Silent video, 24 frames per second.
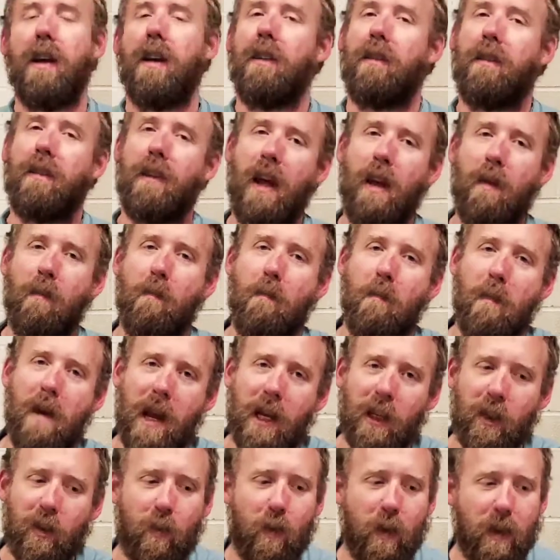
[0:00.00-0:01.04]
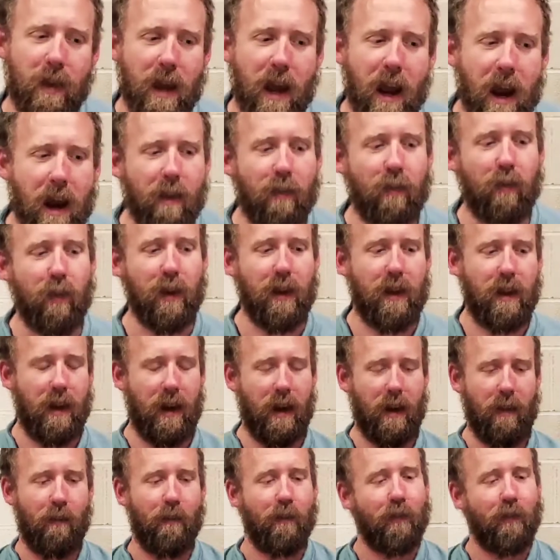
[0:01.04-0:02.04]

It's gonna mesh with everything.